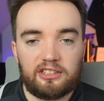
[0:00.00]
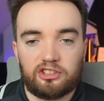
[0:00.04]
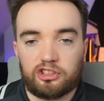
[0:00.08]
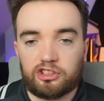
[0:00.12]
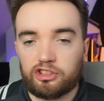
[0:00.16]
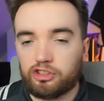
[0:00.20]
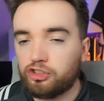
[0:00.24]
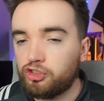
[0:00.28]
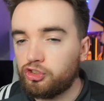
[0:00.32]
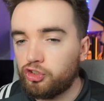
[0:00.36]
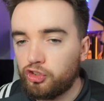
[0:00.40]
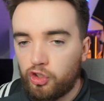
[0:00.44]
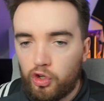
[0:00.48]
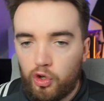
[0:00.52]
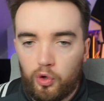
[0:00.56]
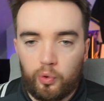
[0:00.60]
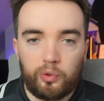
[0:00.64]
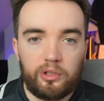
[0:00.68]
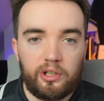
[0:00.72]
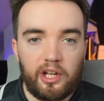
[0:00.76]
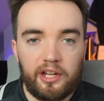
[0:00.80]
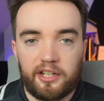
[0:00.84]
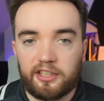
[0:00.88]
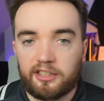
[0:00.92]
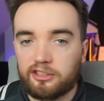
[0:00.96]
There's no
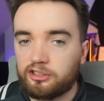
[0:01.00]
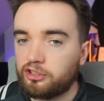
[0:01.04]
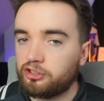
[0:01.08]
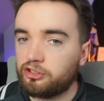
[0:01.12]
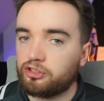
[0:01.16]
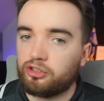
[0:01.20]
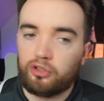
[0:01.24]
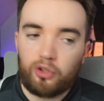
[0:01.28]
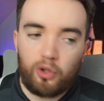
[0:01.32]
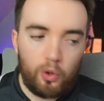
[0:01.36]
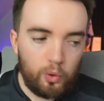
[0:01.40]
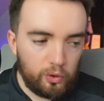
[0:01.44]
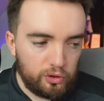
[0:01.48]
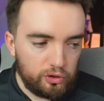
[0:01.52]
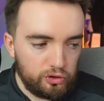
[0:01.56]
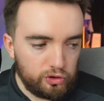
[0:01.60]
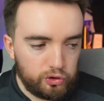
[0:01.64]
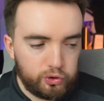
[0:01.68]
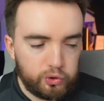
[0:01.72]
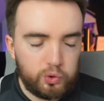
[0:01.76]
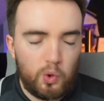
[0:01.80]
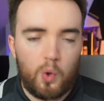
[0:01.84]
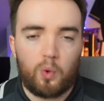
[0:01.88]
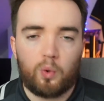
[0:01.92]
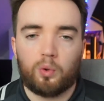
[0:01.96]
leaders, there's no
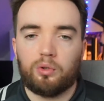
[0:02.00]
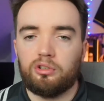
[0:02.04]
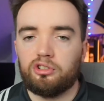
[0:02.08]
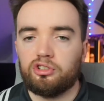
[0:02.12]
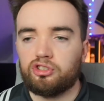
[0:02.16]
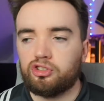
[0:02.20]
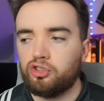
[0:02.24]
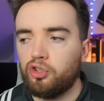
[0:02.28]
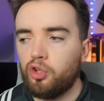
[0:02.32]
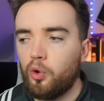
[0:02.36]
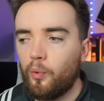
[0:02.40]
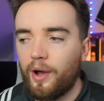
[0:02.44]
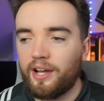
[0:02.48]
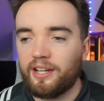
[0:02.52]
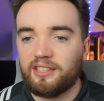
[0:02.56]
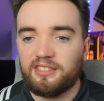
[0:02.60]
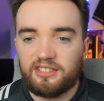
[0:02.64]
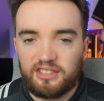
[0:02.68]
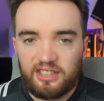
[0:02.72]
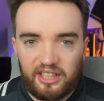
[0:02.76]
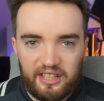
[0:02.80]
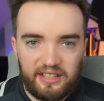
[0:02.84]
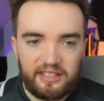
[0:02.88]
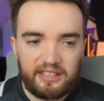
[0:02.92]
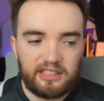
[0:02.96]
control, there's no
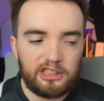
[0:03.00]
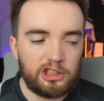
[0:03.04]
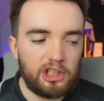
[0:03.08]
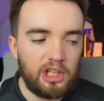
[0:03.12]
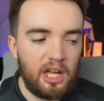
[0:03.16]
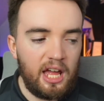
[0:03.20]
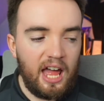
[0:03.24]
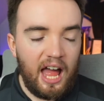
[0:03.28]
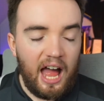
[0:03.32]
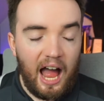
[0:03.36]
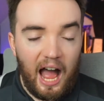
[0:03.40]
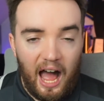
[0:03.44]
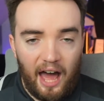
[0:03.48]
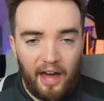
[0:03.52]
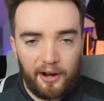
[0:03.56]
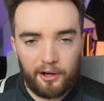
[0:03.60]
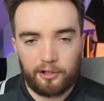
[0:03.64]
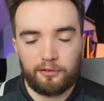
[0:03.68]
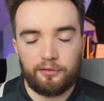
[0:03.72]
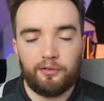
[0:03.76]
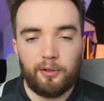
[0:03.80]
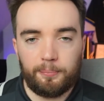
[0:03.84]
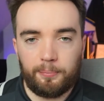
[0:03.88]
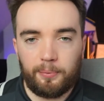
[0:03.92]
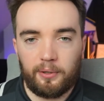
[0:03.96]
ideas at our
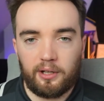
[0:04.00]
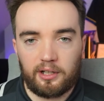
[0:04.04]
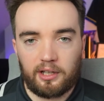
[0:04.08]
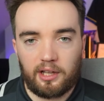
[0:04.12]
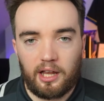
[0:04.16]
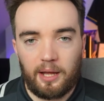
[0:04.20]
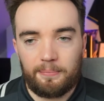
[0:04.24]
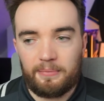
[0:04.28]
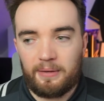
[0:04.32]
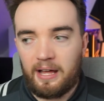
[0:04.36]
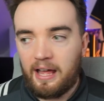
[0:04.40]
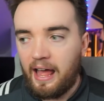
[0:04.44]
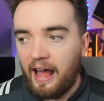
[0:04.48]
football club.